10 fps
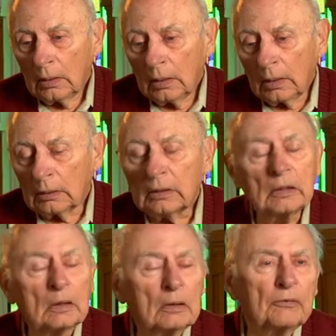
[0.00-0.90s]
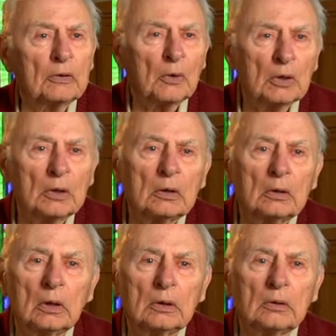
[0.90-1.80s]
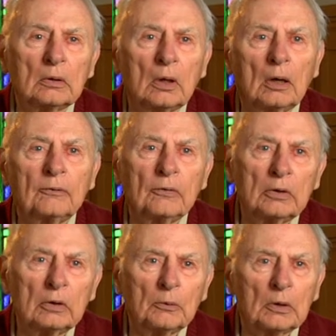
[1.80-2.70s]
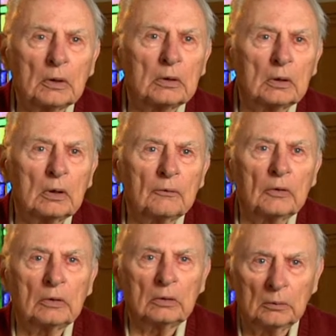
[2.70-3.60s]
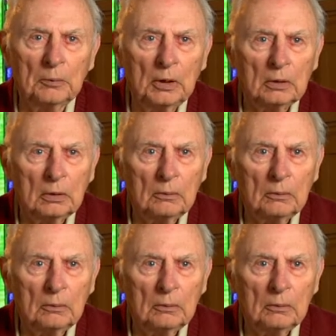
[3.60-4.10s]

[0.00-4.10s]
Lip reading: And it said, "If you're willing to take your life, are you willing to give it to me?"